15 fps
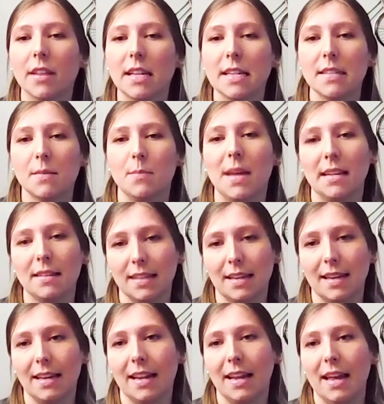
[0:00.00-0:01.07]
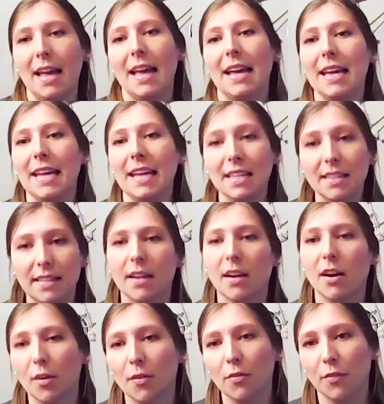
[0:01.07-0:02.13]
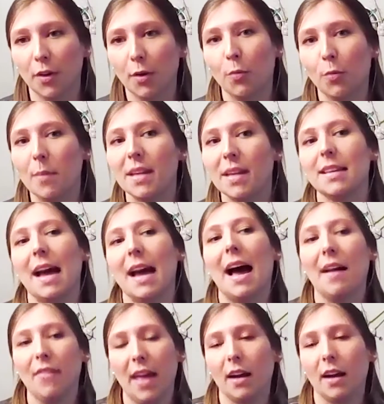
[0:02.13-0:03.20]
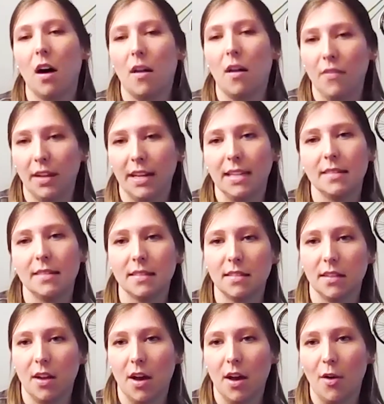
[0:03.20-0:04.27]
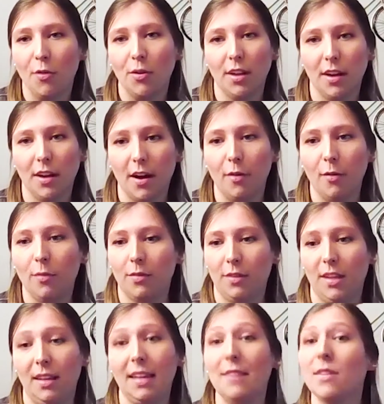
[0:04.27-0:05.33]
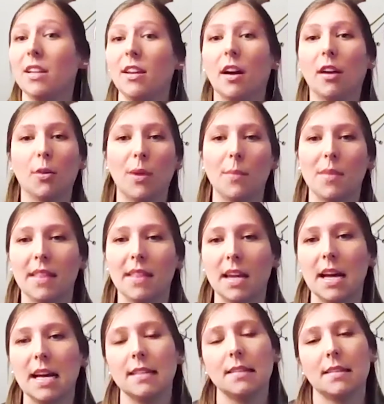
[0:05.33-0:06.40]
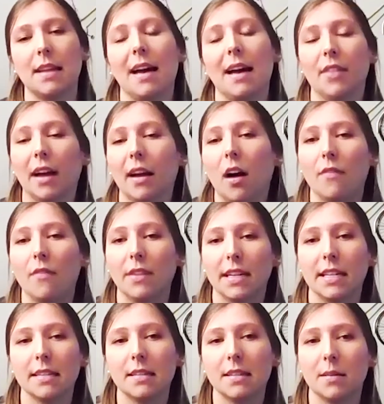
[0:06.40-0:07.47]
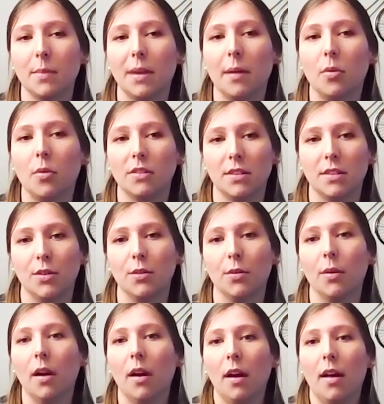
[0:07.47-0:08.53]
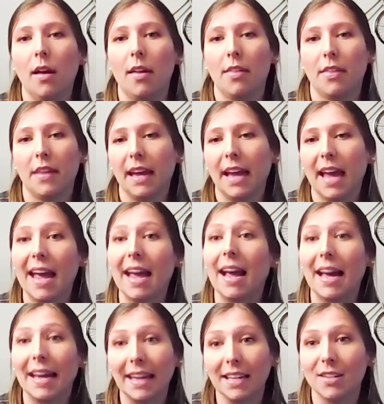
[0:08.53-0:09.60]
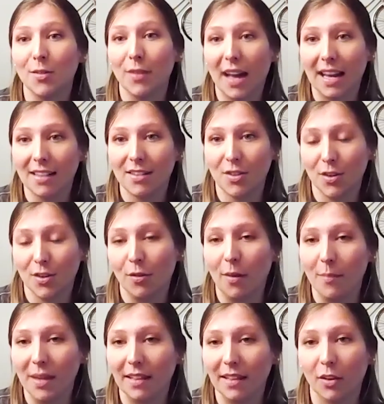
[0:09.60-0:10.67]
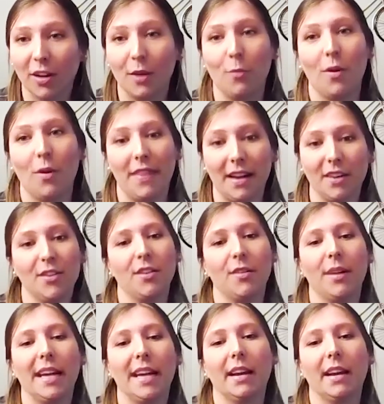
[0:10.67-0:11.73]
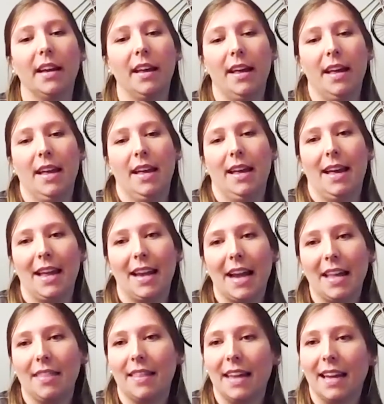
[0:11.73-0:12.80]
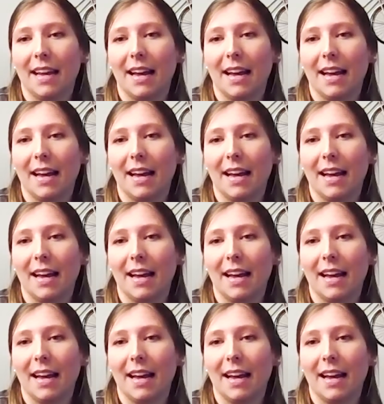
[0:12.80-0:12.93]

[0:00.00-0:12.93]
for this makes it easier for women to have that confidence to know, you know, even younger women than us to have that confidence to be able to think, hey, I can do that too. I mean, look at what they're doing. And I, I think- would